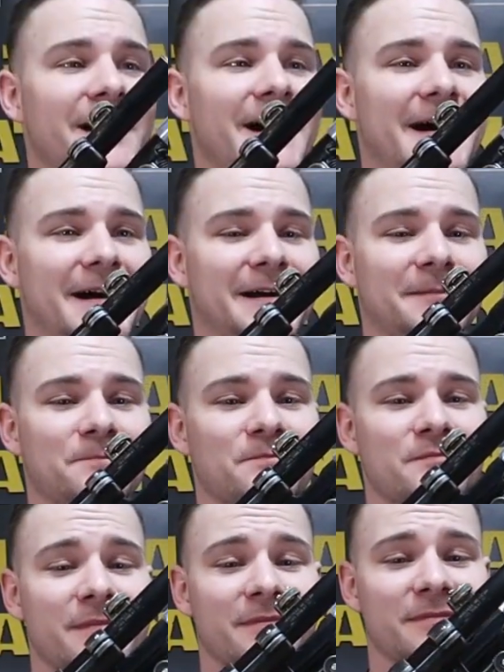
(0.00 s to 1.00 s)

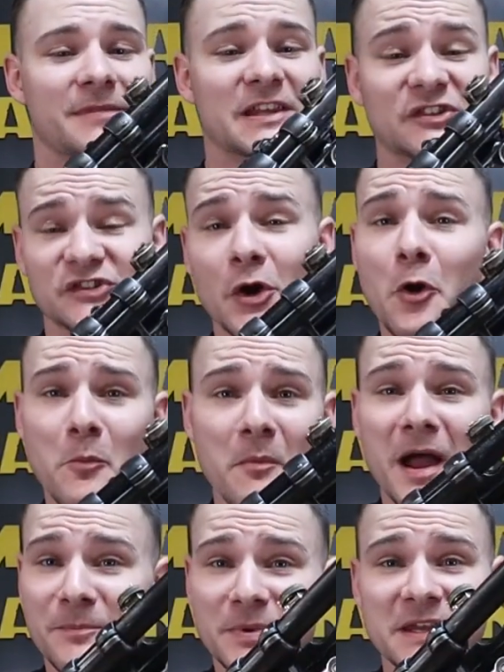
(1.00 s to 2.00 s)
the scope
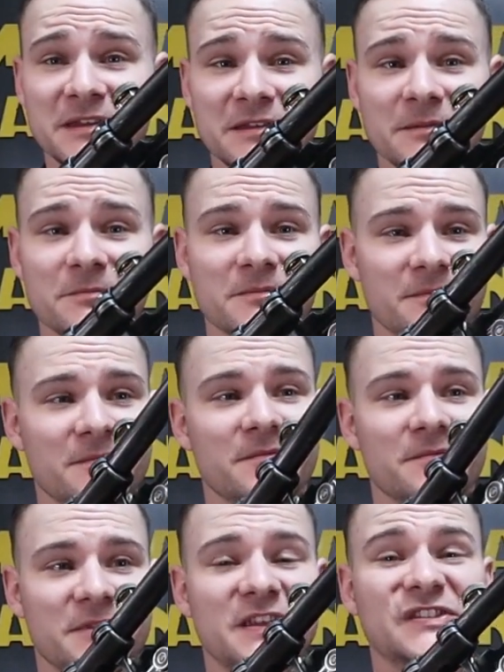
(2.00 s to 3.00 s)
might be
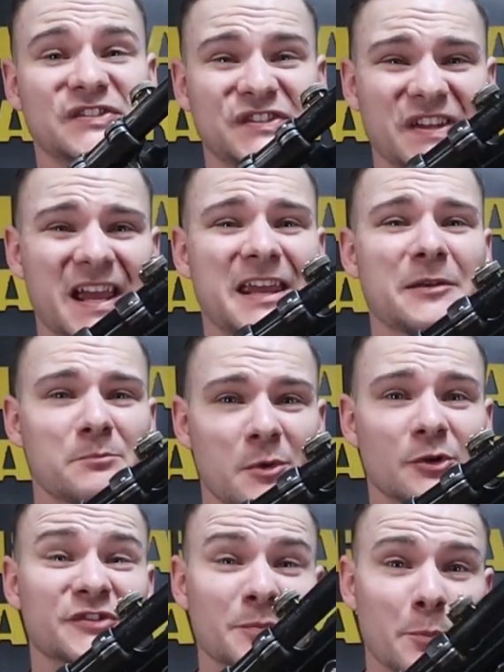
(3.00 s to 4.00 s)
the second
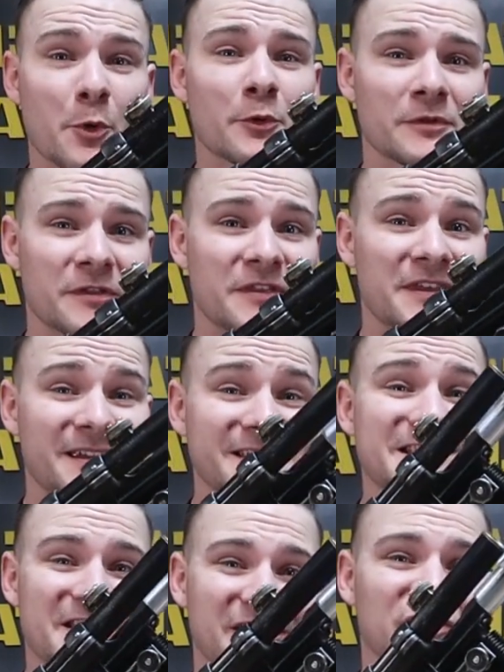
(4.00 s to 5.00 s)
most important
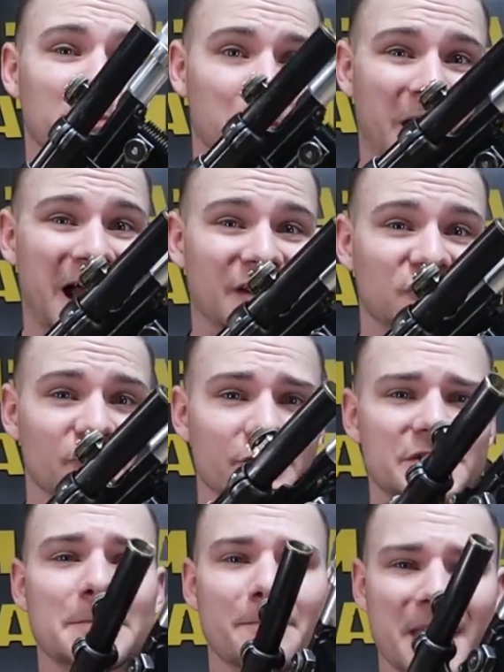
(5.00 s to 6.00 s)
thing to this
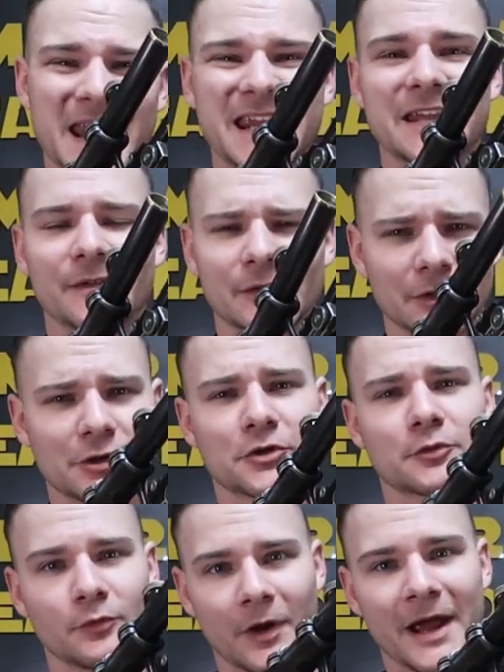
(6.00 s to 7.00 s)
blaster to make it
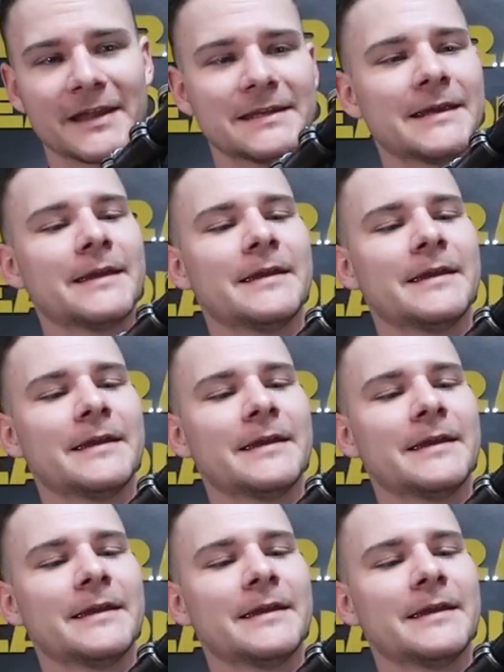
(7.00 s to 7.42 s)
look right.